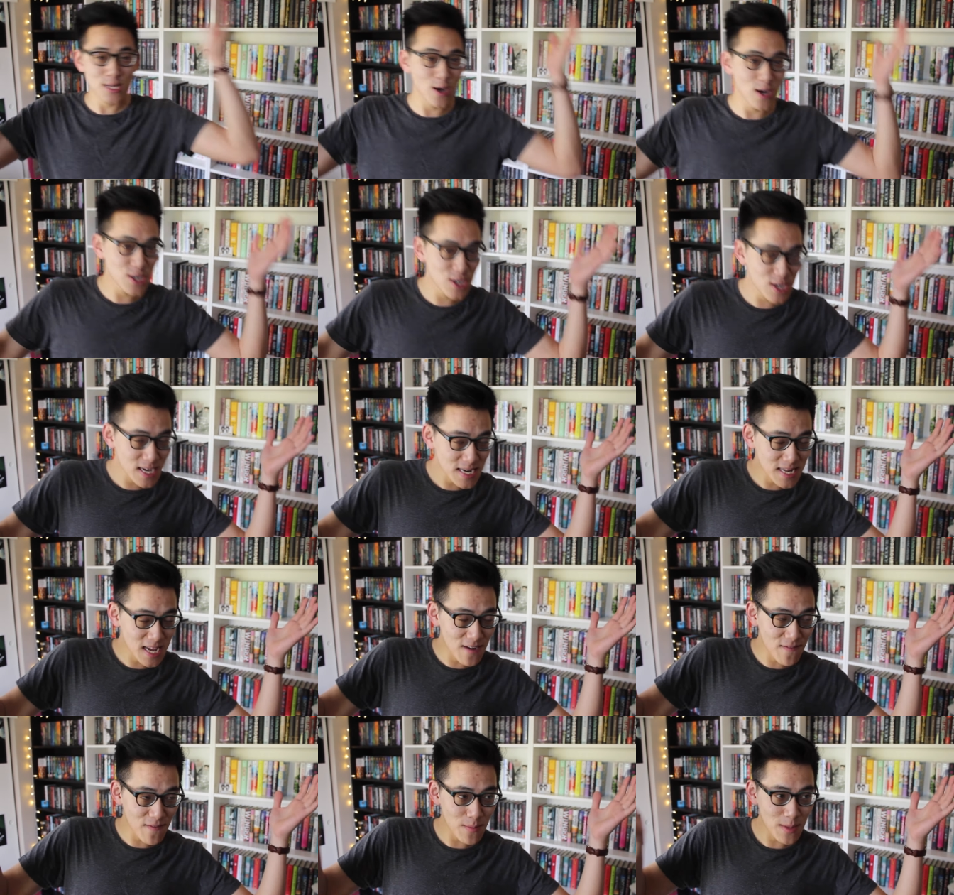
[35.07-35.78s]
So as you
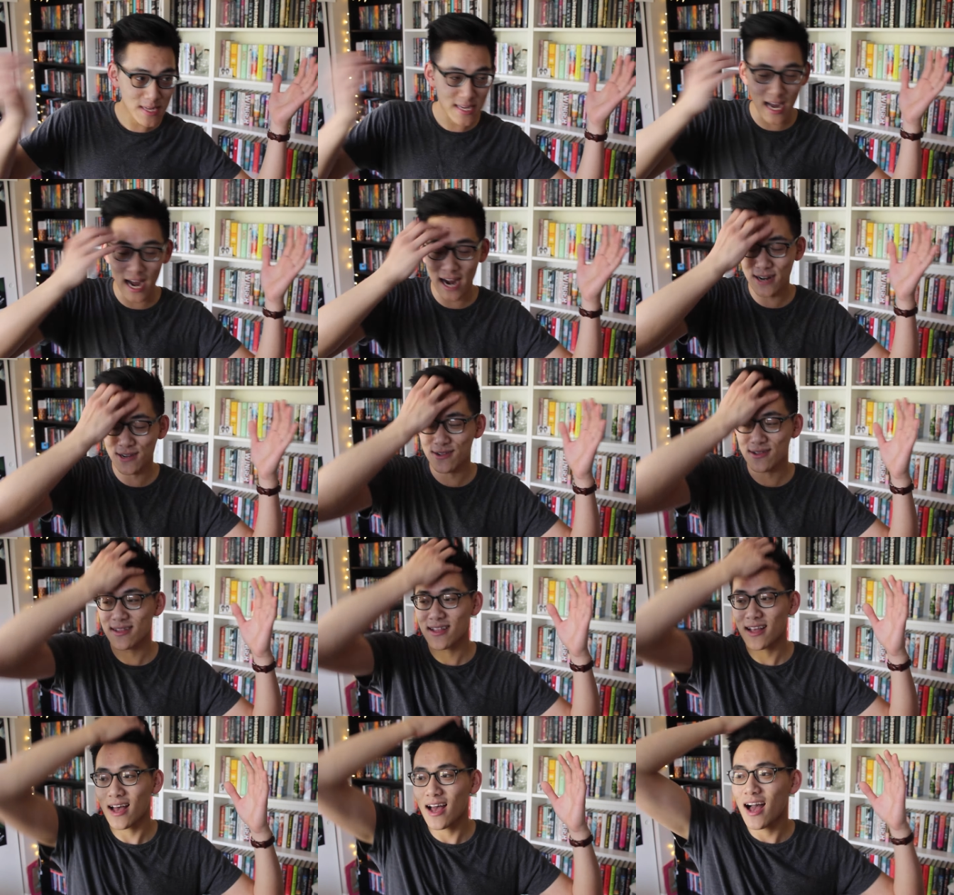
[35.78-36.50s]
can tell from the
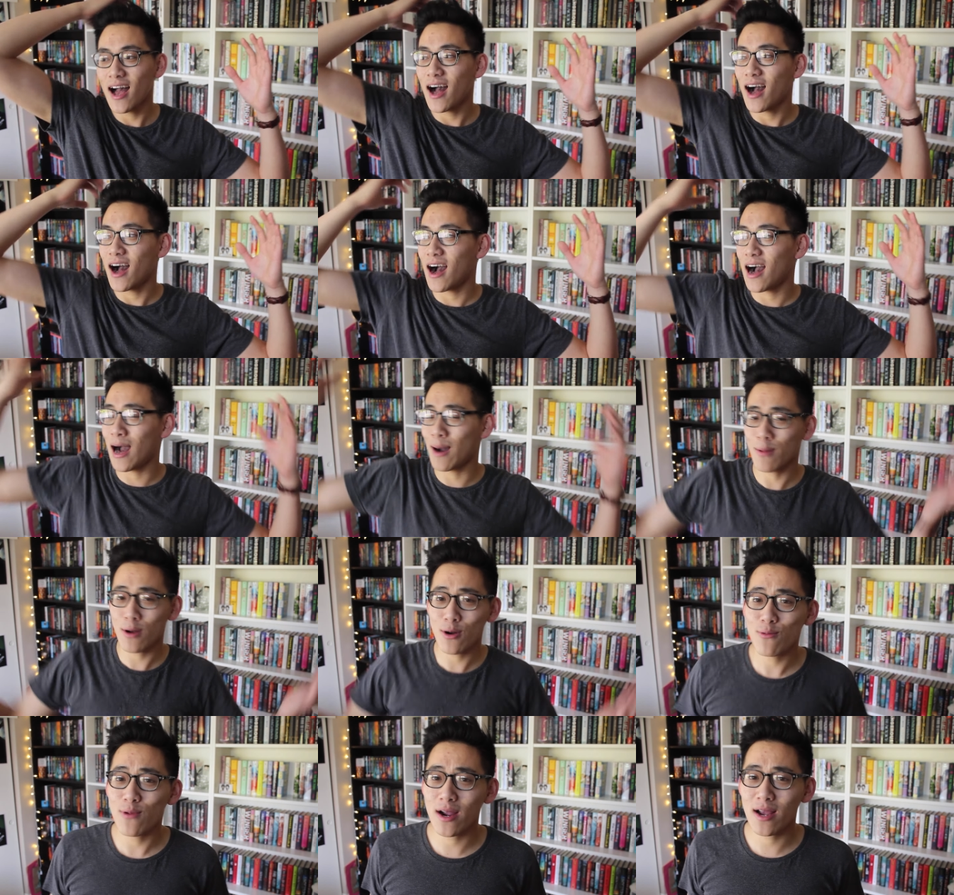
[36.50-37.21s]
title,
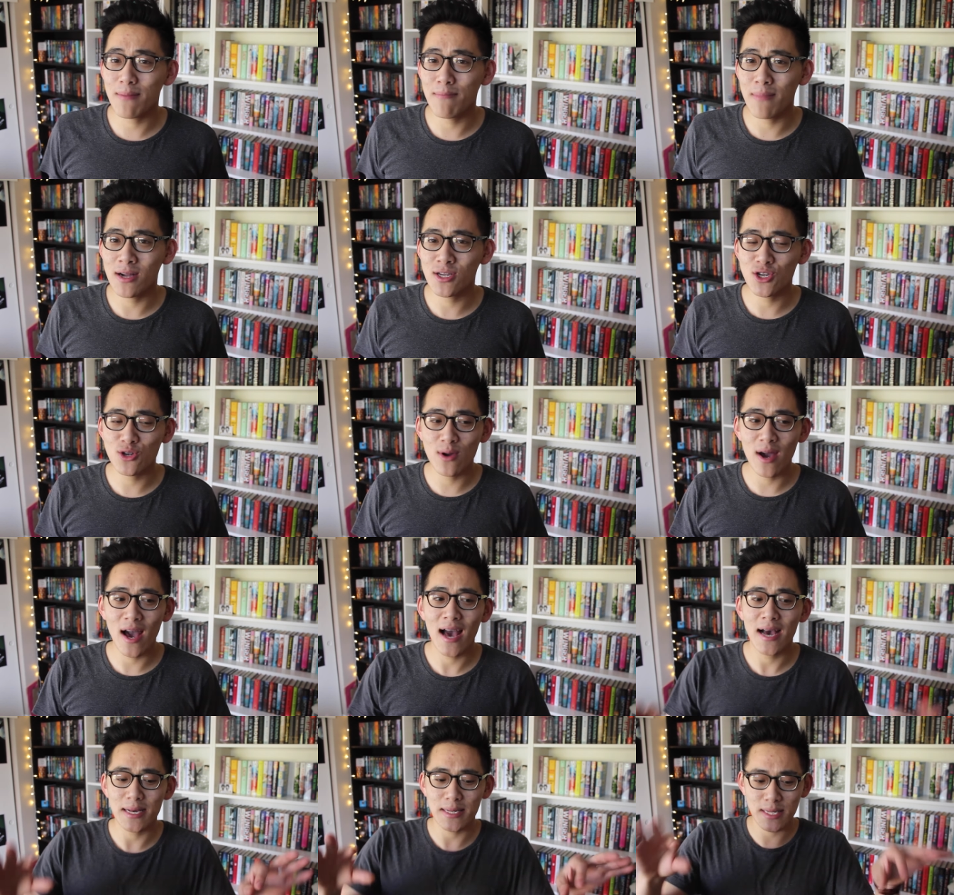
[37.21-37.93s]
I'm going to recommend you
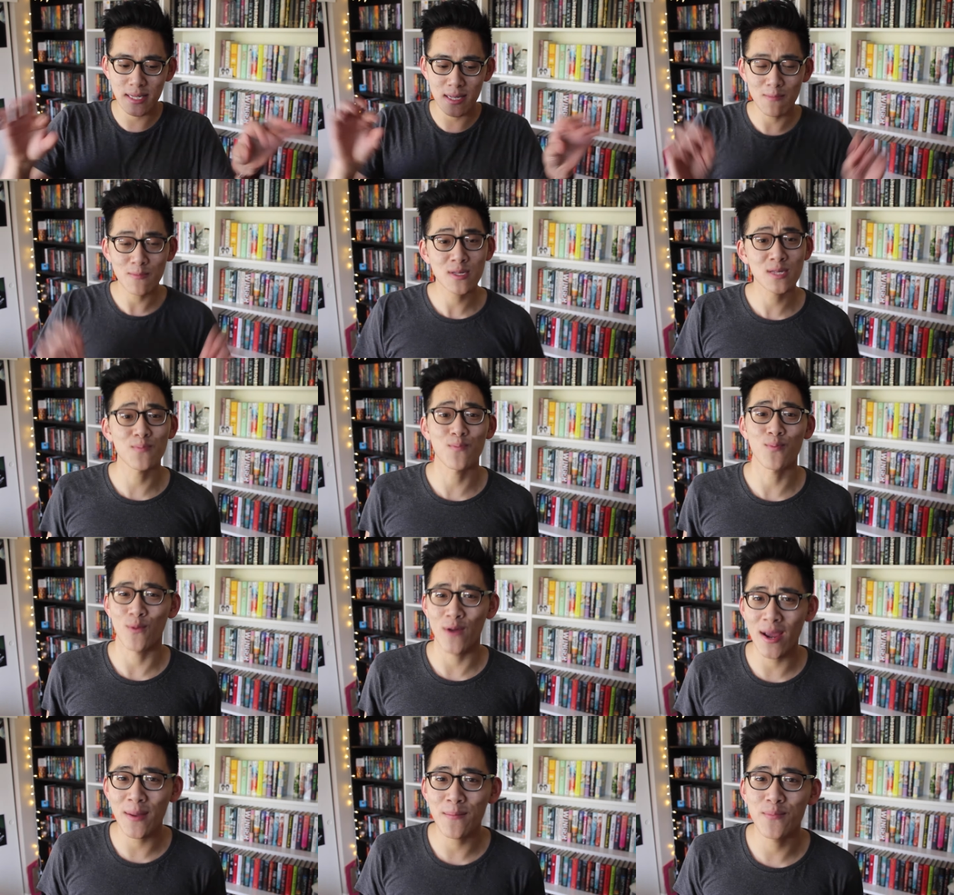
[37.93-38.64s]
got some
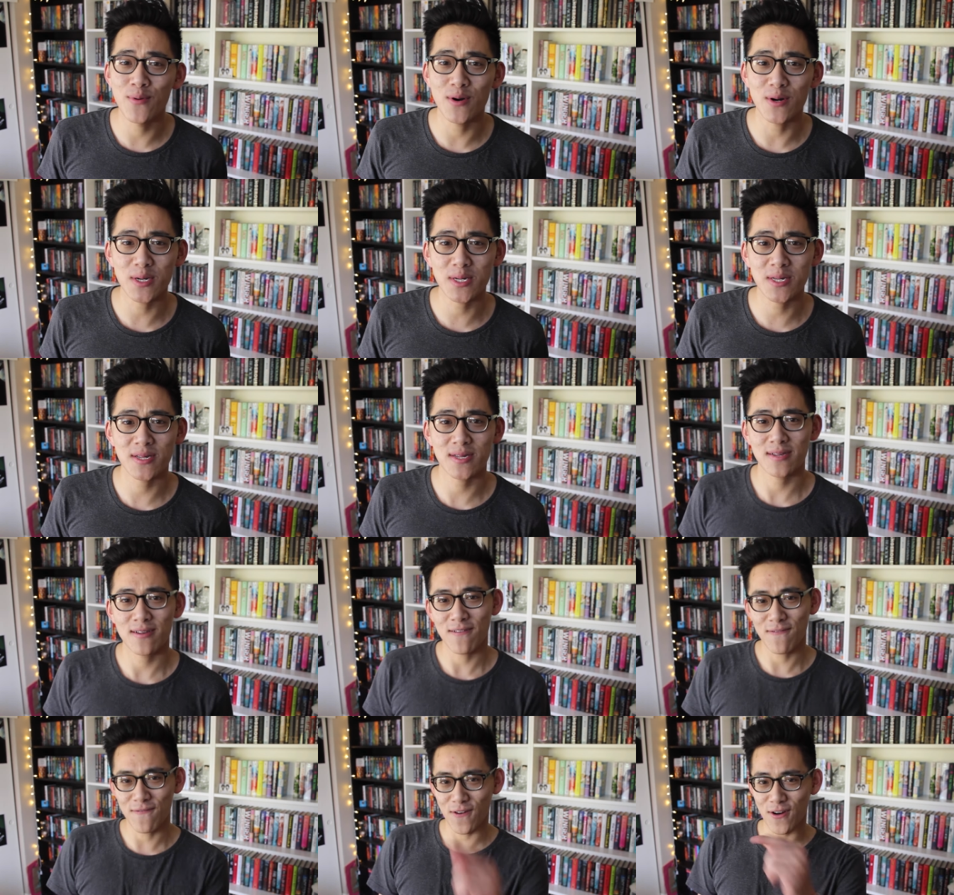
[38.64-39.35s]
spring
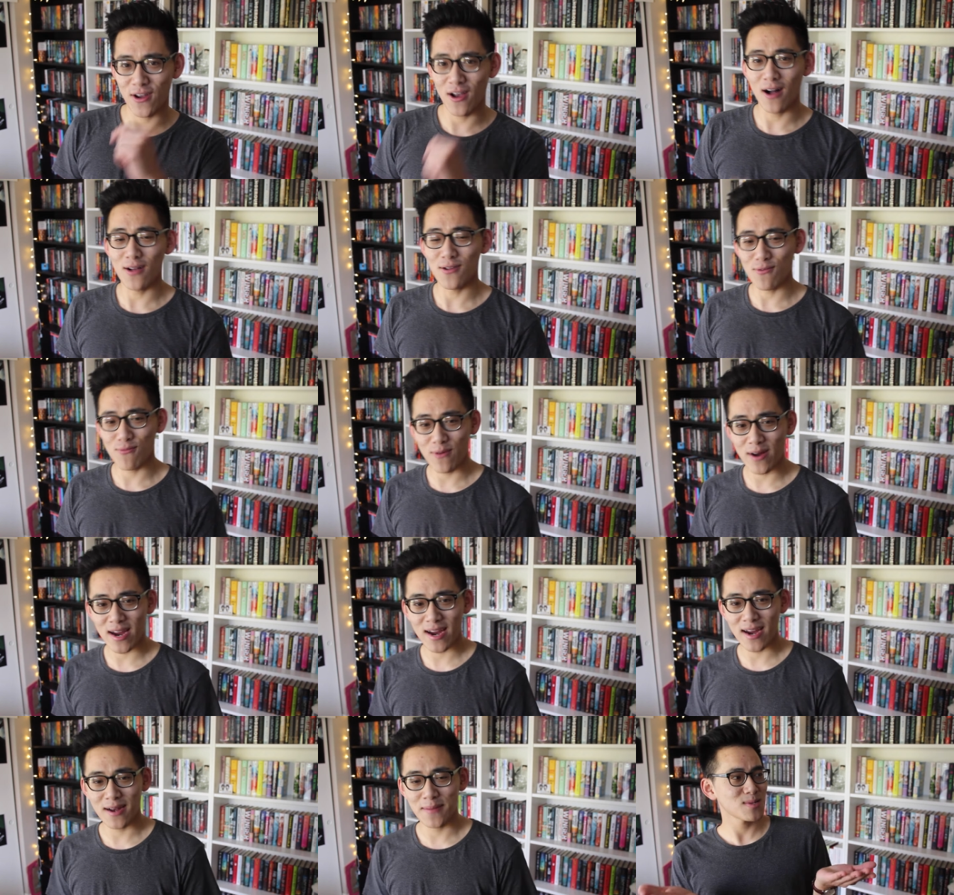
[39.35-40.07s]
books for y'all to
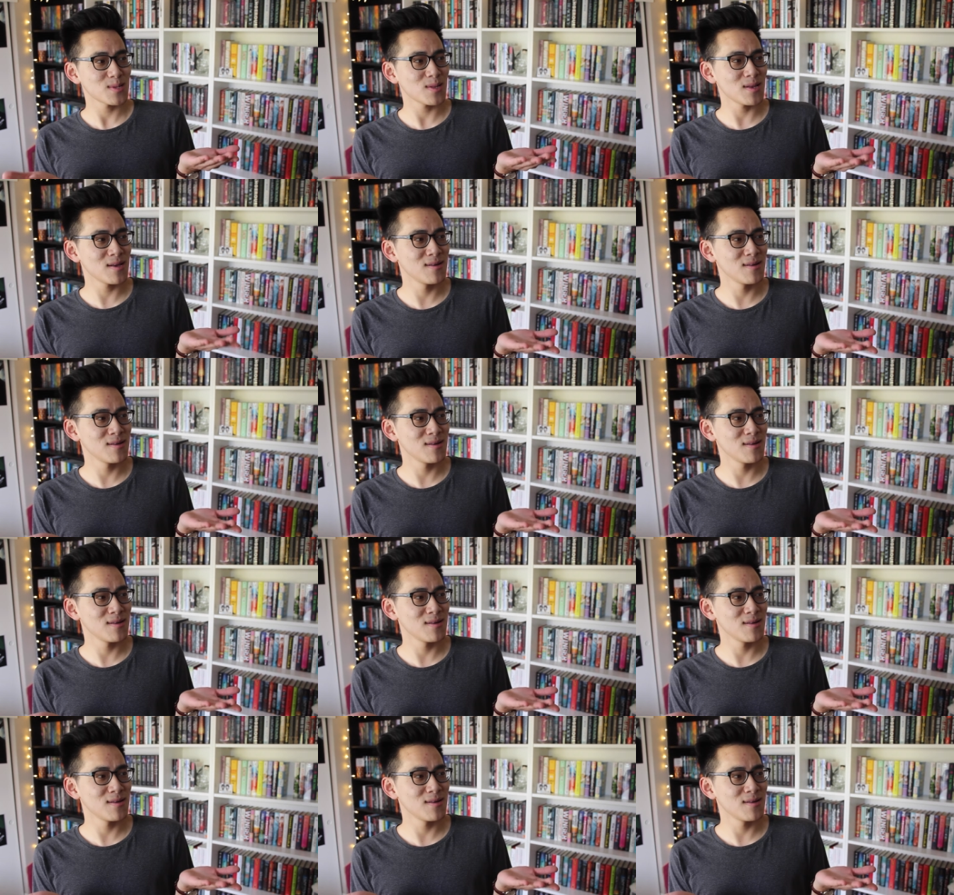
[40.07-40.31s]
read.